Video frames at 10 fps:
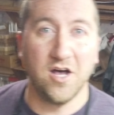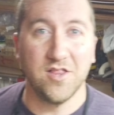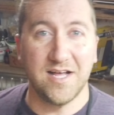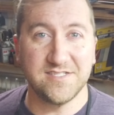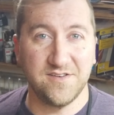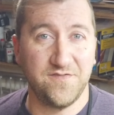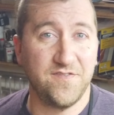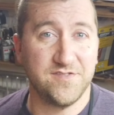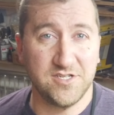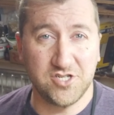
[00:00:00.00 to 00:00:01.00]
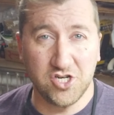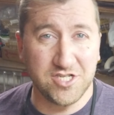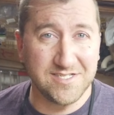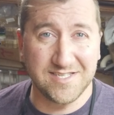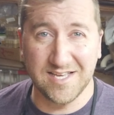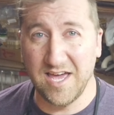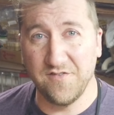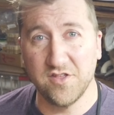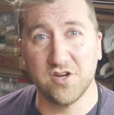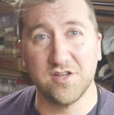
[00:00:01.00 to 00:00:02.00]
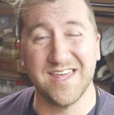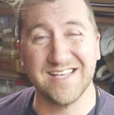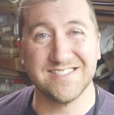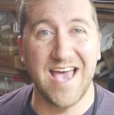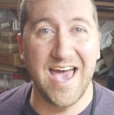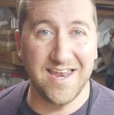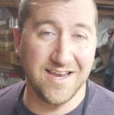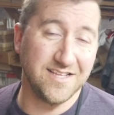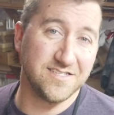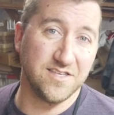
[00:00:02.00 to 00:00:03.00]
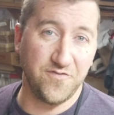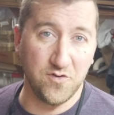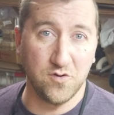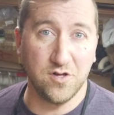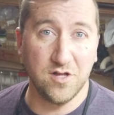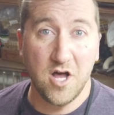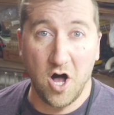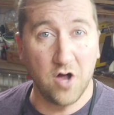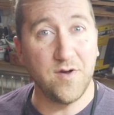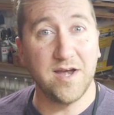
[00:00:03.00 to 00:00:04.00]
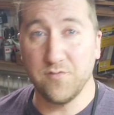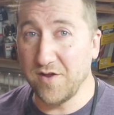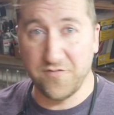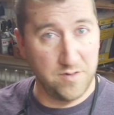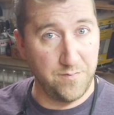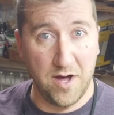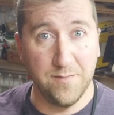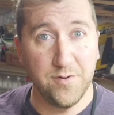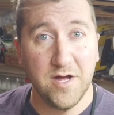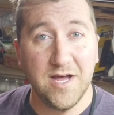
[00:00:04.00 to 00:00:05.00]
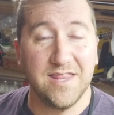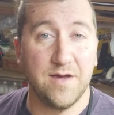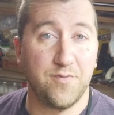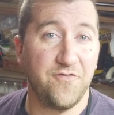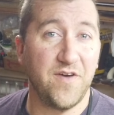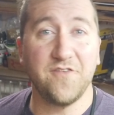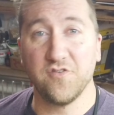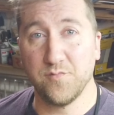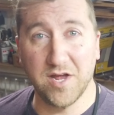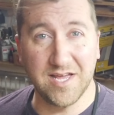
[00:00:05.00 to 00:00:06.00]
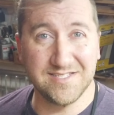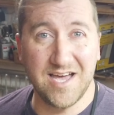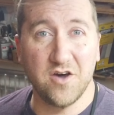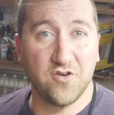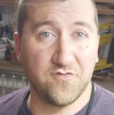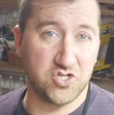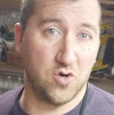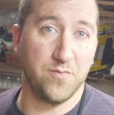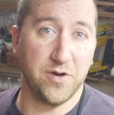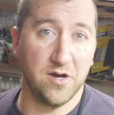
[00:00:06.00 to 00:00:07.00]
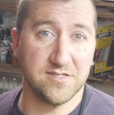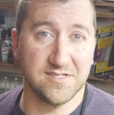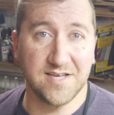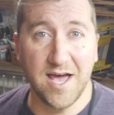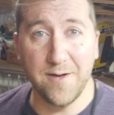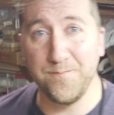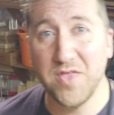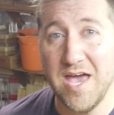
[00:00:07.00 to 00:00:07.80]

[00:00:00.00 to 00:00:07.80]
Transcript: lots of detergents and kind of other things added into the fuel already right from the pump that prevent it from breaking down over short periods of time.